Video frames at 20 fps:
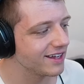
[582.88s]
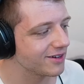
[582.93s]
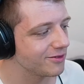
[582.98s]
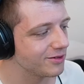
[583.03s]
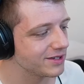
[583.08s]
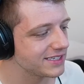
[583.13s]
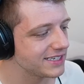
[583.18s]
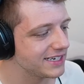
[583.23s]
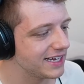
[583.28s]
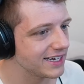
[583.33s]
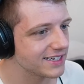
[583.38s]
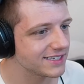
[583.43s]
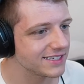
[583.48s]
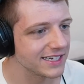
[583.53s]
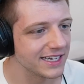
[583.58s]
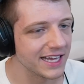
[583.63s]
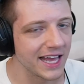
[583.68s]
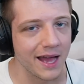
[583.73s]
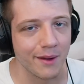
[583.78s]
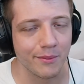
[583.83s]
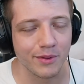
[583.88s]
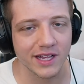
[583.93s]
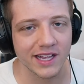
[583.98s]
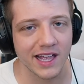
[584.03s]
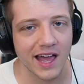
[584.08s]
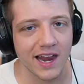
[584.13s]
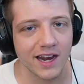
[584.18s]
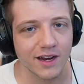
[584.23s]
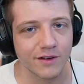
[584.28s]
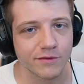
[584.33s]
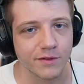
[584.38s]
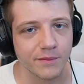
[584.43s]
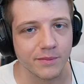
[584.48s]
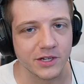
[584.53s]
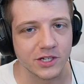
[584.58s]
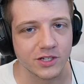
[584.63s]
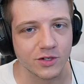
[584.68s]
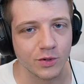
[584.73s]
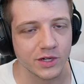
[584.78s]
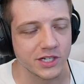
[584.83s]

What's next? A gambling addict from the Twitch